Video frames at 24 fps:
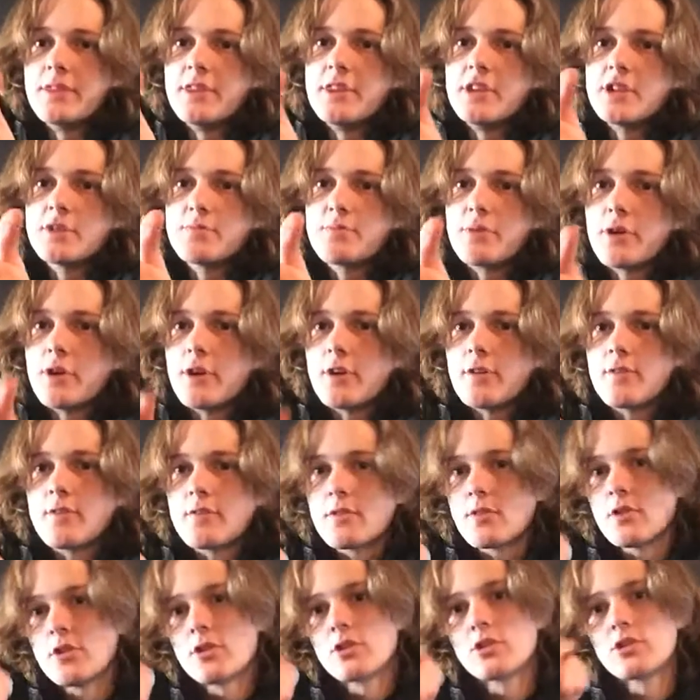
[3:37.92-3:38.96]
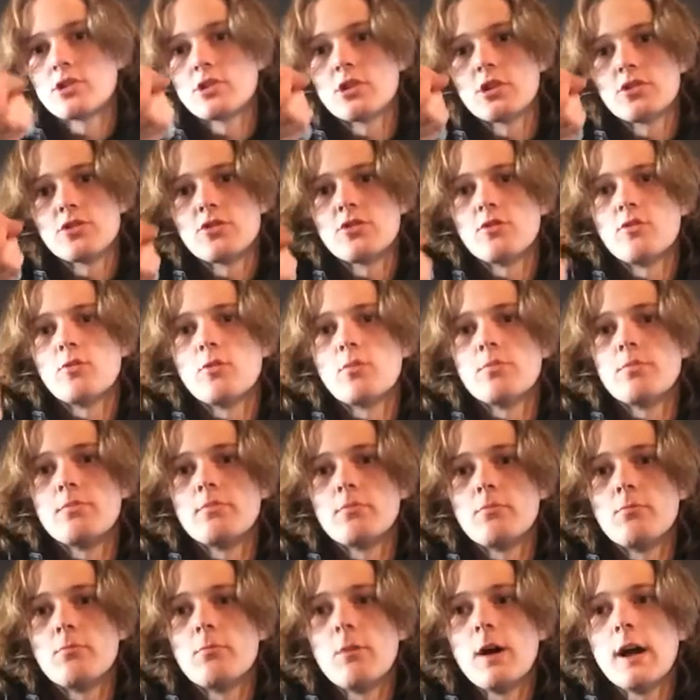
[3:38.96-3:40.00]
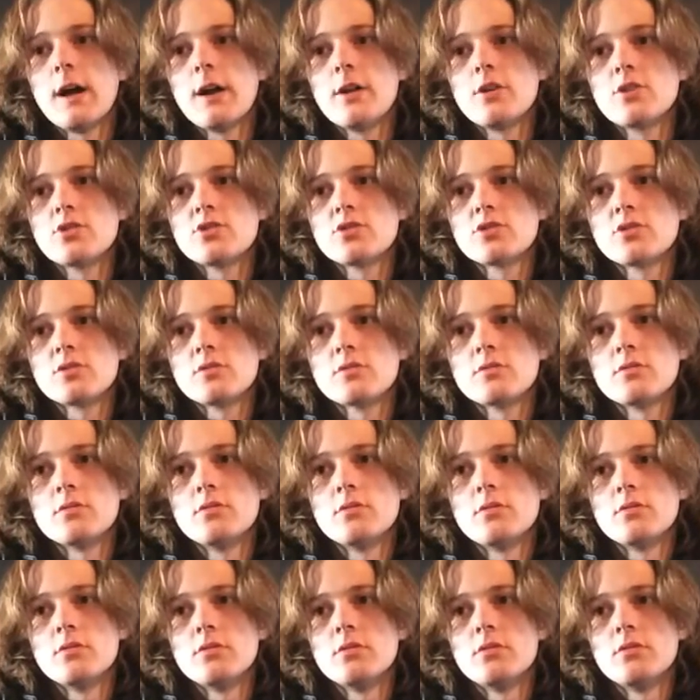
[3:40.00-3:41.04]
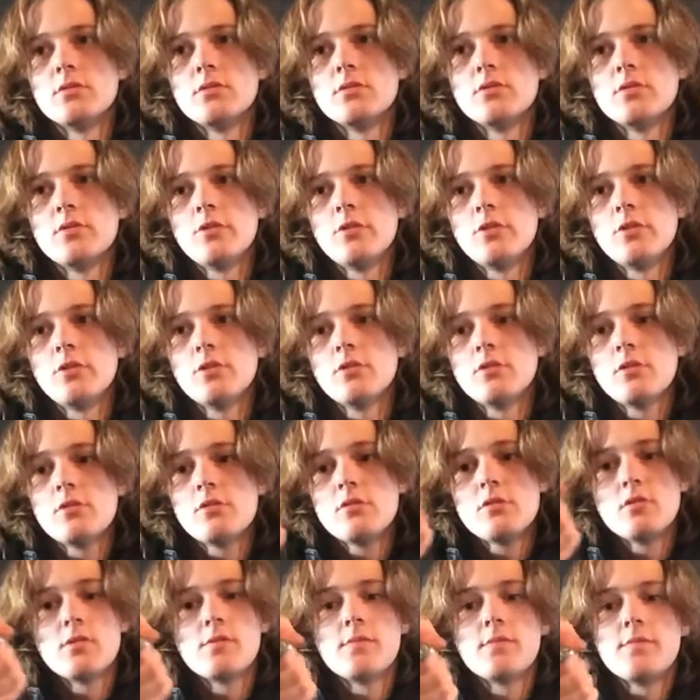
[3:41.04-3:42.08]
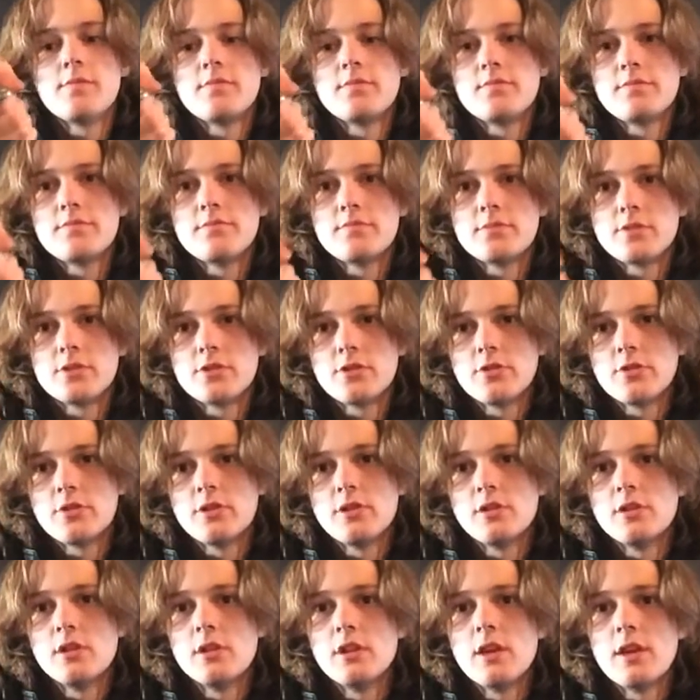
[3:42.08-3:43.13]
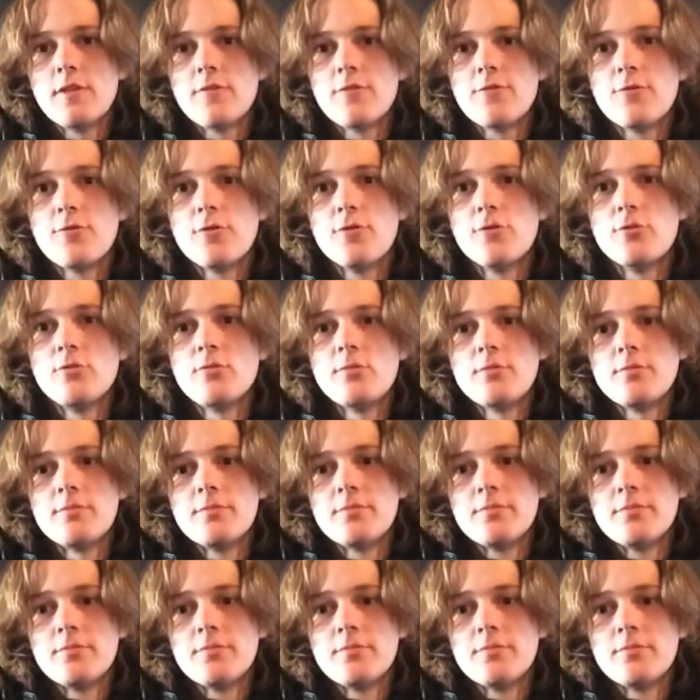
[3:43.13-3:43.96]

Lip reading: this part to cut the wires, and so you can get through.